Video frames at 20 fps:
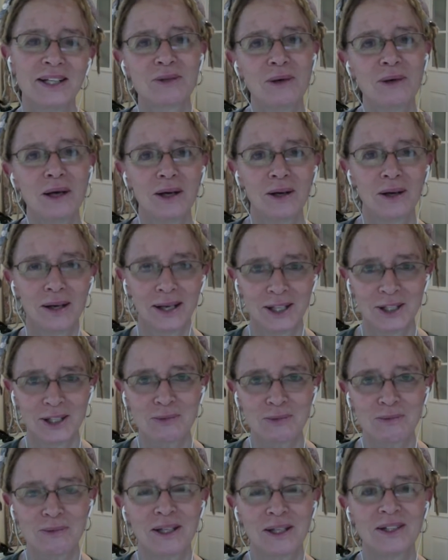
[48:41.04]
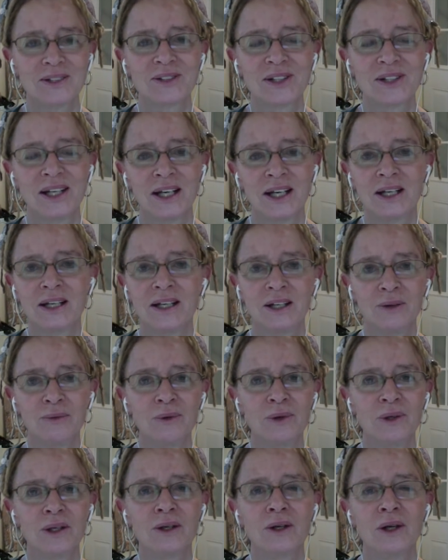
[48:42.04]
It's about hospice, and it
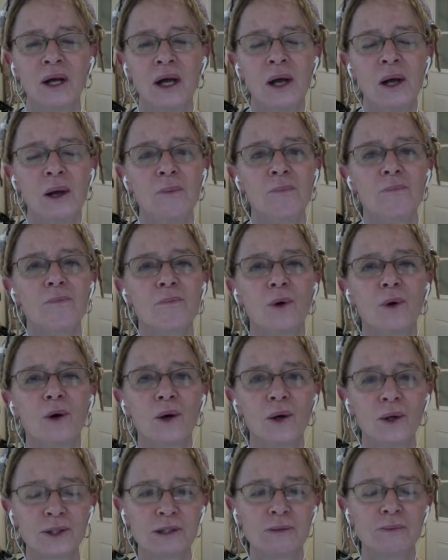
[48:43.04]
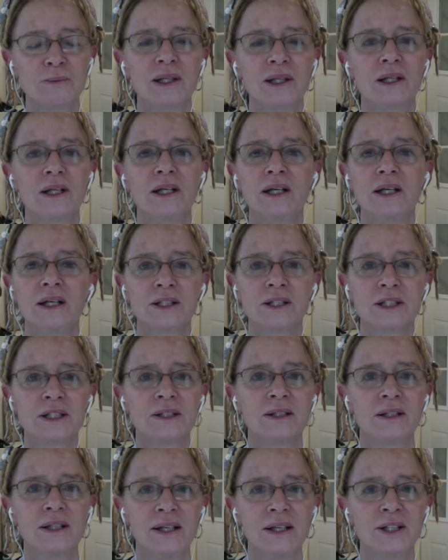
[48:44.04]
will ultimately
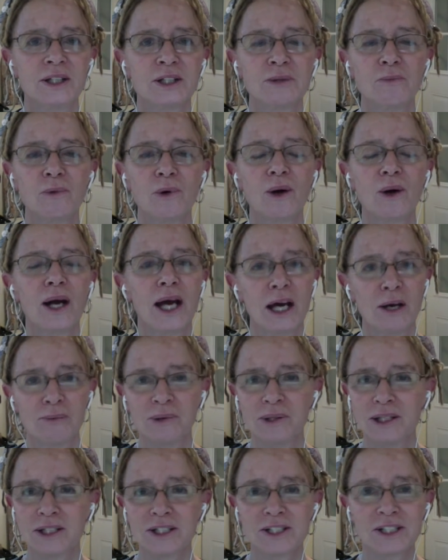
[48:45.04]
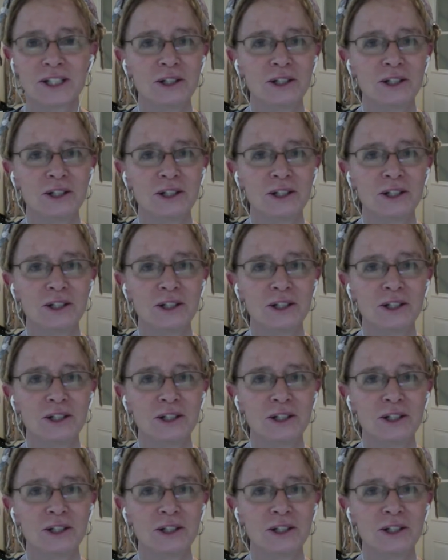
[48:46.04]
lead to more happiness